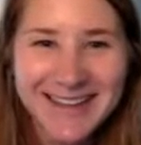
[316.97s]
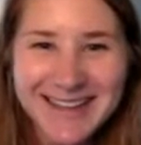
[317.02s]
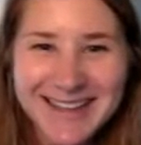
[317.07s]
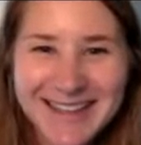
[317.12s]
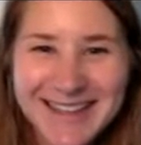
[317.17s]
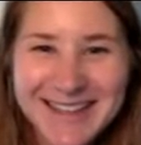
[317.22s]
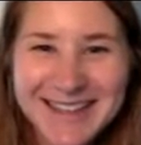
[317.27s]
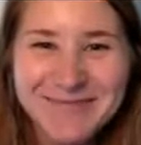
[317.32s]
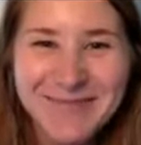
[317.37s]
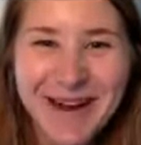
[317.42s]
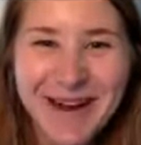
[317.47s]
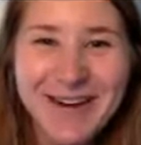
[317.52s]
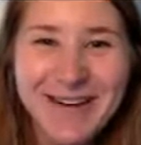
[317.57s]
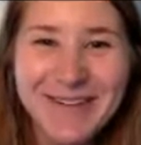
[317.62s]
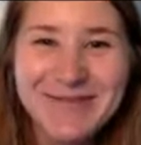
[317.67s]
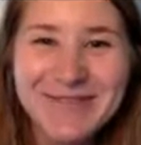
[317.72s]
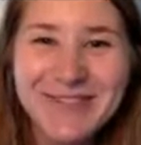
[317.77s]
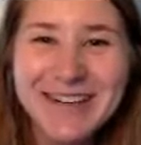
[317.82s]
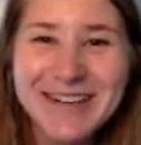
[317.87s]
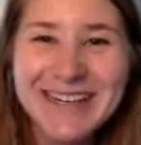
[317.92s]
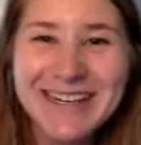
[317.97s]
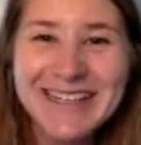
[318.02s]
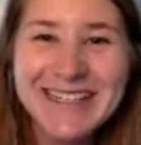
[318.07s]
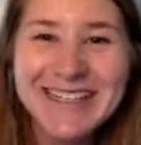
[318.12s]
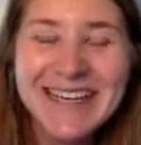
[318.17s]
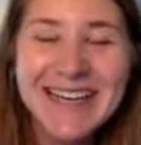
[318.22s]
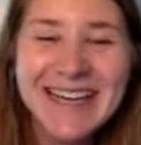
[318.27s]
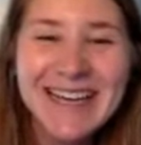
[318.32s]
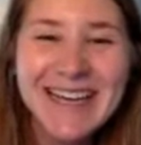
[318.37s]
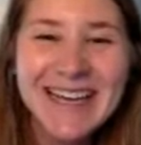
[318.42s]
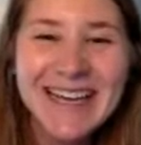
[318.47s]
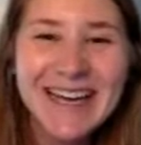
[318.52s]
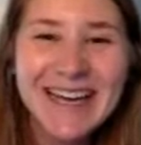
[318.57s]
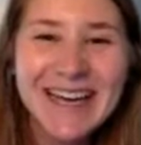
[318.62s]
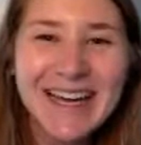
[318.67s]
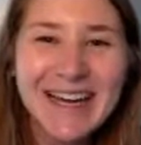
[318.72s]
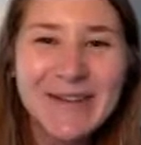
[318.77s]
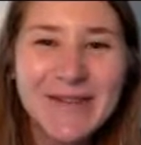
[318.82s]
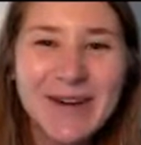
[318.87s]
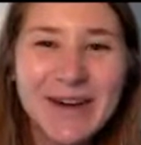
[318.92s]
in this PowerPoint
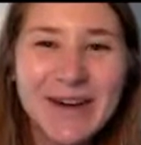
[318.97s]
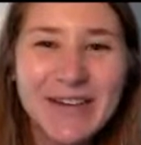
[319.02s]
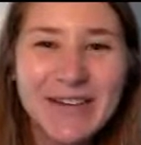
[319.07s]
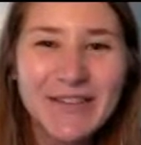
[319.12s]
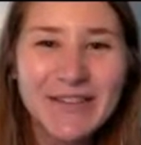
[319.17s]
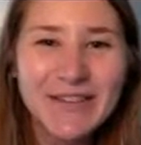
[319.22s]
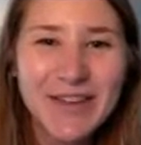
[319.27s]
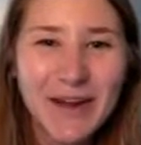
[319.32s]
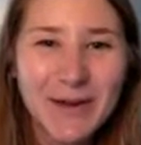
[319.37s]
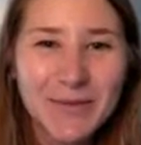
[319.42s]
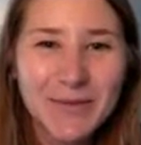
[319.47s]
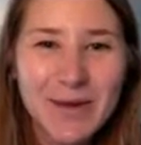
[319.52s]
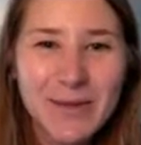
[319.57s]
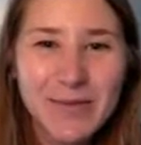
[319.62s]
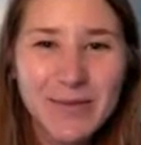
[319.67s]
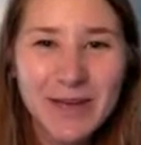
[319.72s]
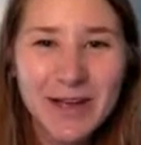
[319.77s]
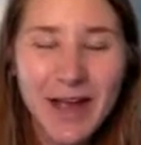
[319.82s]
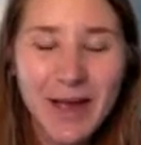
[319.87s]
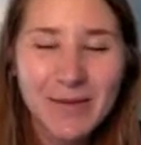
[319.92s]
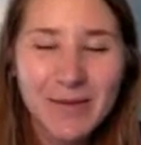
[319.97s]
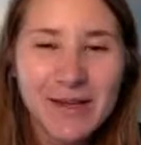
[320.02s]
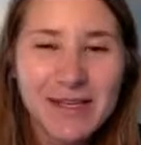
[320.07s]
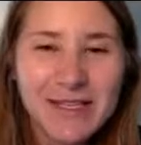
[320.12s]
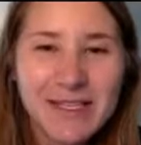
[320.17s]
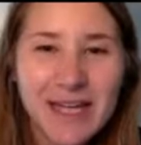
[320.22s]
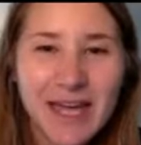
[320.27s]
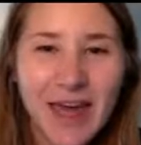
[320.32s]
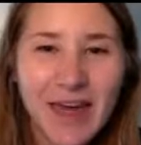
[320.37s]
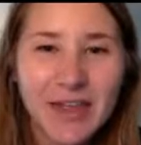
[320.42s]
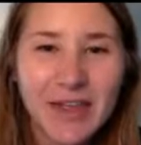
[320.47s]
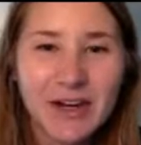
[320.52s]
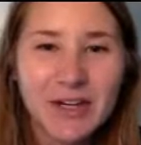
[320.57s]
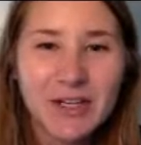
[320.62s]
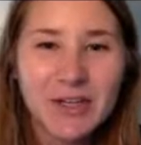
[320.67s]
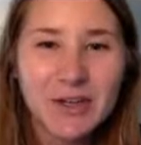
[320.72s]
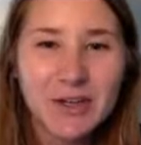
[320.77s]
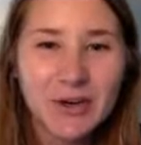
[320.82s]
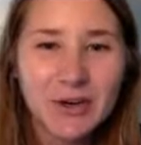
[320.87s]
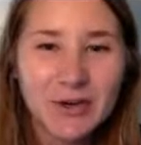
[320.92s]
um, of young people coming together
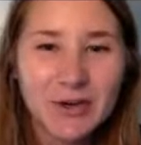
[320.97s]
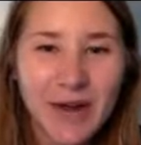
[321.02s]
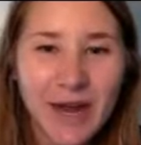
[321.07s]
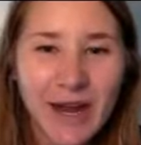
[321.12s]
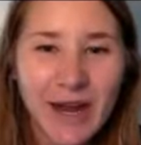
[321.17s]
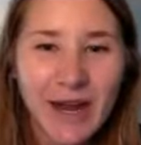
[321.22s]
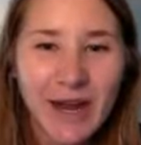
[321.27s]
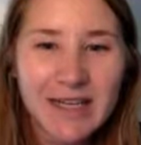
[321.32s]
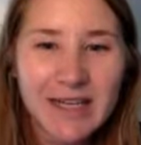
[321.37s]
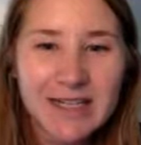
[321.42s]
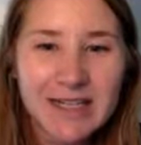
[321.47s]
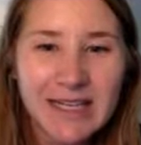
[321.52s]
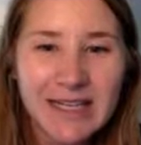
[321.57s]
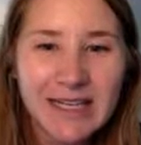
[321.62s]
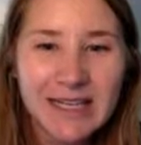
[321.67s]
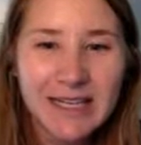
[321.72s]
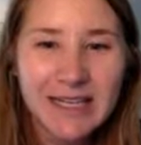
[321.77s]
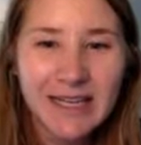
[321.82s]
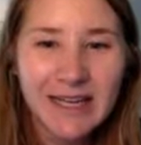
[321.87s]
to create.